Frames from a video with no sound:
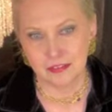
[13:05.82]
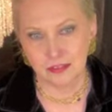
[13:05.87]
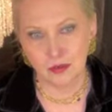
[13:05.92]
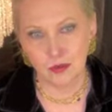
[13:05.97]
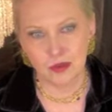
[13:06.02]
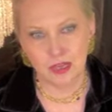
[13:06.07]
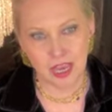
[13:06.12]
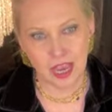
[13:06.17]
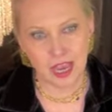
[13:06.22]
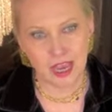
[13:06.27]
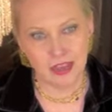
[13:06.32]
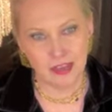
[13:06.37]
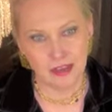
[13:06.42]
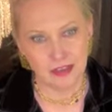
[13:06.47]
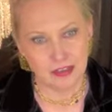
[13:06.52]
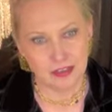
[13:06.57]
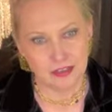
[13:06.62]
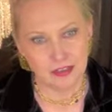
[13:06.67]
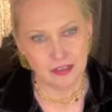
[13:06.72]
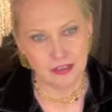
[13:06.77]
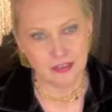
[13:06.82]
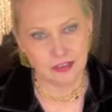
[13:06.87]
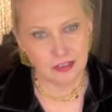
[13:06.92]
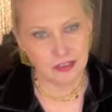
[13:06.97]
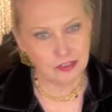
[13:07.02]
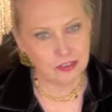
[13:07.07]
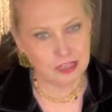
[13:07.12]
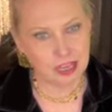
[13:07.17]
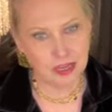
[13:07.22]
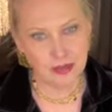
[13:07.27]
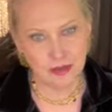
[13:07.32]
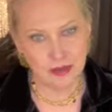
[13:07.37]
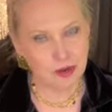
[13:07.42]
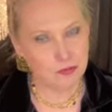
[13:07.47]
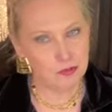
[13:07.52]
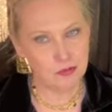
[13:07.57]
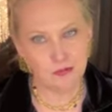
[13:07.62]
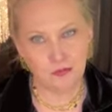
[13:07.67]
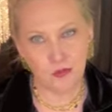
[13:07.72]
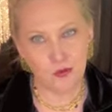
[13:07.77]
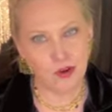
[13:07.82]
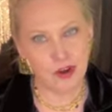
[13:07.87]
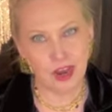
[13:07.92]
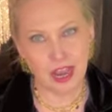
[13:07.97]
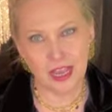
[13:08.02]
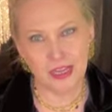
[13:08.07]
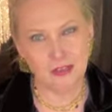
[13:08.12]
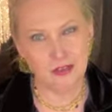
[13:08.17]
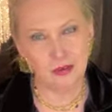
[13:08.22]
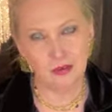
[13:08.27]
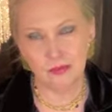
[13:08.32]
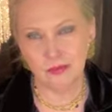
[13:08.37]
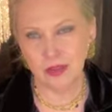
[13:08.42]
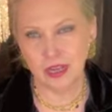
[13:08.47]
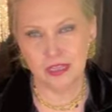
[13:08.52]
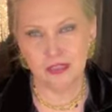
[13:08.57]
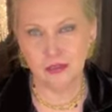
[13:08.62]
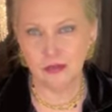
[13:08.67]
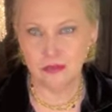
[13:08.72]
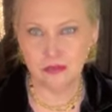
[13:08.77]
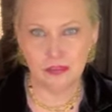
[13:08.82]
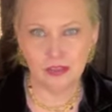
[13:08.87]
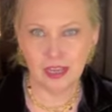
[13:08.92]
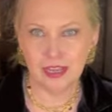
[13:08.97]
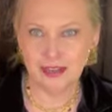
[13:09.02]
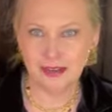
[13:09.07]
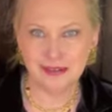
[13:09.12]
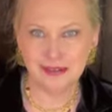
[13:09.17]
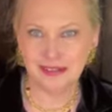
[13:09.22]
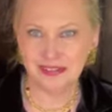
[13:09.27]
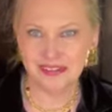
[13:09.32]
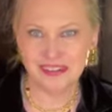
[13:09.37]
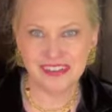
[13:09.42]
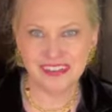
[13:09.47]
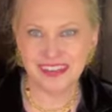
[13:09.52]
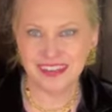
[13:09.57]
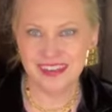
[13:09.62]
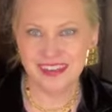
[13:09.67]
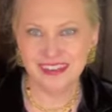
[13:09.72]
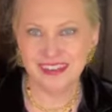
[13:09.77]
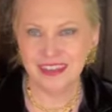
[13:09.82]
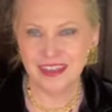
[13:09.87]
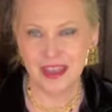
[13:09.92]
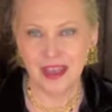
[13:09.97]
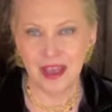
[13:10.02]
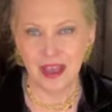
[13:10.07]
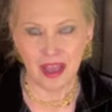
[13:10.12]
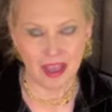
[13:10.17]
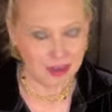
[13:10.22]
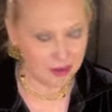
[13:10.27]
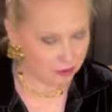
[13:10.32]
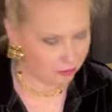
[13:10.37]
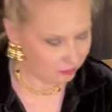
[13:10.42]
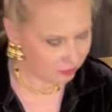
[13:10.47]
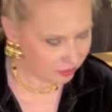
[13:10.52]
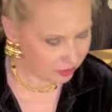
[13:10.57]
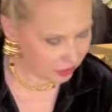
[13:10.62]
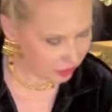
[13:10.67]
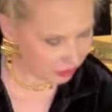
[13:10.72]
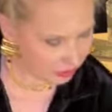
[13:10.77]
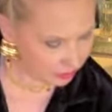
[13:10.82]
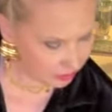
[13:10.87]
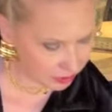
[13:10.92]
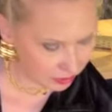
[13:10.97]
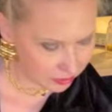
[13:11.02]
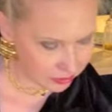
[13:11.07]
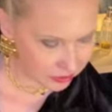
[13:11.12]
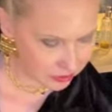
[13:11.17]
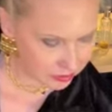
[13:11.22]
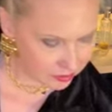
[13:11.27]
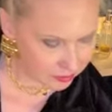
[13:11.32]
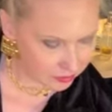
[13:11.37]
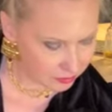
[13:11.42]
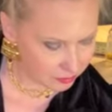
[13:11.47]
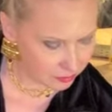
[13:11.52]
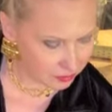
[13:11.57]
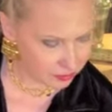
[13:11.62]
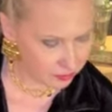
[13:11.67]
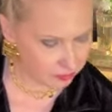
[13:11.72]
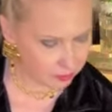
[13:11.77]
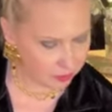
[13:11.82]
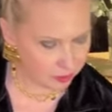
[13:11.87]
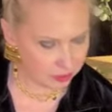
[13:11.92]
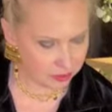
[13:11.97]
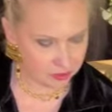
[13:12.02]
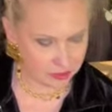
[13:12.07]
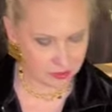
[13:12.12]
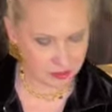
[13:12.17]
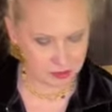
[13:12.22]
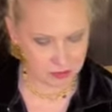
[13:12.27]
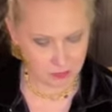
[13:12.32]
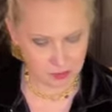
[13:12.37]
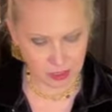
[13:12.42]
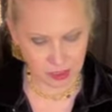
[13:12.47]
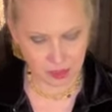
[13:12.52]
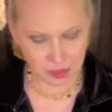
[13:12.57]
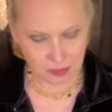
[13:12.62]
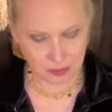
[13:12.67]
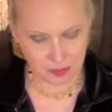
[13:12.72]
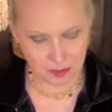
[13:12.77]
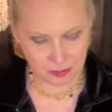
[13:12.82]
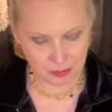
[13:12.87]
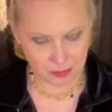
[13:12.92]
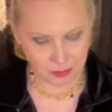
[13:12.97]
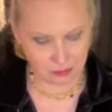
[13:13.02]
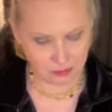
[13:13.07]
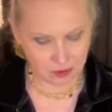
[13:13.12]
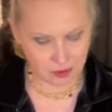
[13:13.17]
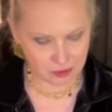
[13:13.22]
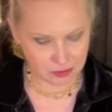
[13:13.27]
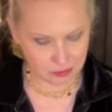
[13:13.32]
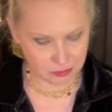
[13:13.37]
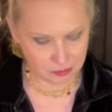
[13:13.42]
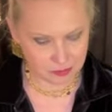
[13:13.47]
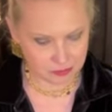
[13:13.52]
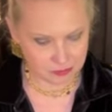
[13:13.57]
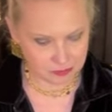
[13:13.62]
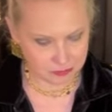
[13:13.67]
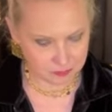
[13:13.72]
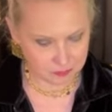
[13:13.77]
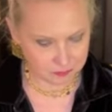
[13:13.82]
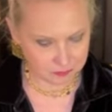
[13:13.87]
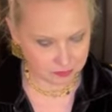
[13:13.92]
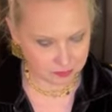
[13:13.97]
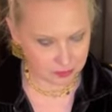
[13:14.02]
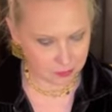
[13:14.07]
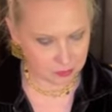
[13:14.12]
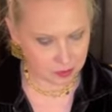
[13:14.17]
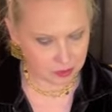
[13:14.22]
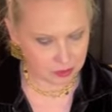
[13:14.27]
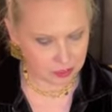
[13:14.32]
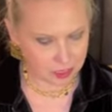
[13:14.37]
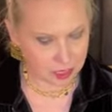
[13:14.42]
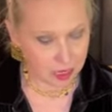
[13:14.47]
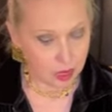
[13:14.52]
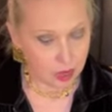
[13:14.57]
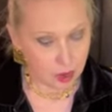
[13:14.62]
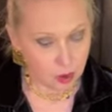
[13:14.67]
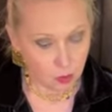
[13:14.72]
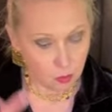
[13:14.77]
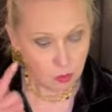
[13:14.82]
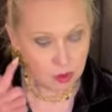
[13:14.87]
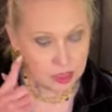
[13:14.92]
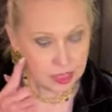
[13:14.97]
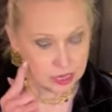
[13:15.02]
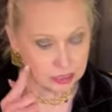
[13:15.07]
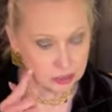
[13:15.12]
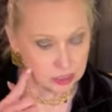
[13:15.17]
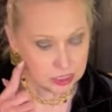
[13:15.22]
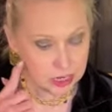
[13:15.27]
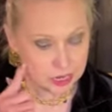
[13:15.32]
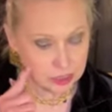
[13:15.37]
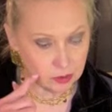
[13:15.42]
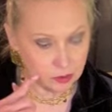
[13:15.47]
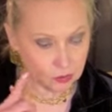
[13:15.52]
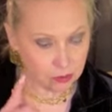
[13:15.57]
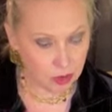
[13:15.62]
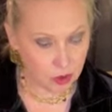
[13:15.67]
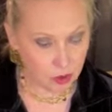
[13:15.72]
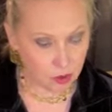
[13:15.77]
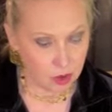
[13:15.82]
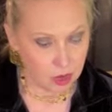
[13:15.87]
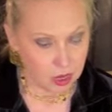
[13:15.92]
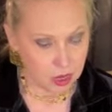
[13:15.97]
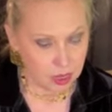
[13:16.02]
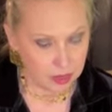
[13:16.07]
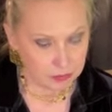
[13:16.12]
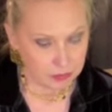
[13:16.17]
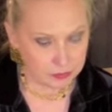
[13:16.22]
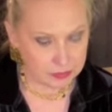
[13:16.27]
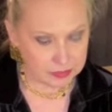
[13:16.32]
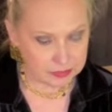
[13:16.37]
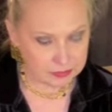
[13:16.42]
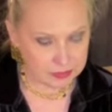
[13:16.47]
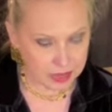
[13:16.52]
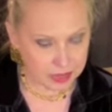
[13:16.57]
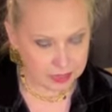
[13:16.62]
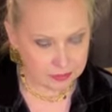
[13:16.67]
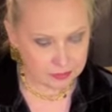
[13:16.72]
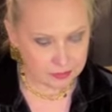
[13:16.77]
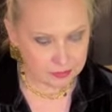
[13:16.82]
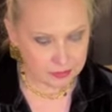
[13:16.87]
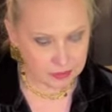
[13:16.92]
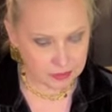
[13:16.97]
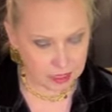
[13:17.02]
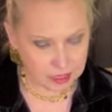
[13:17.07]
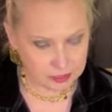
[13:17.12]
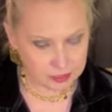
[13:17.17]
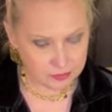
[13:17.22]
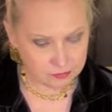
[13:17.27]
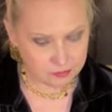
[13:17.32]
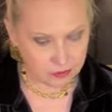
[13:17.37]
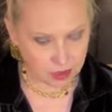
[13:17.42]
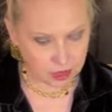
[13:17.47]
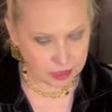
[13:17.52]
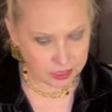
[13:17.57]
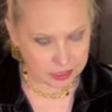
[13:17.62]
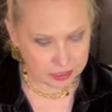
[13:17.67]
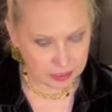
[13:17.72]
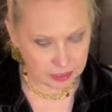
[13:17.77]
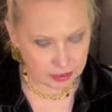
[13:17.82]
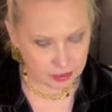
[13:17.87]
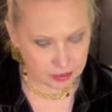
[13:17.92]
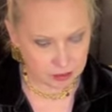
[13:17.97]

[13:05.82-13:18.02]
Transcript: yeah, Jill Sander number 4. I don't agree. I don't really agree with this, with what other people felt it was smelled like. Well, actually, I don't know. Byzance and Divine.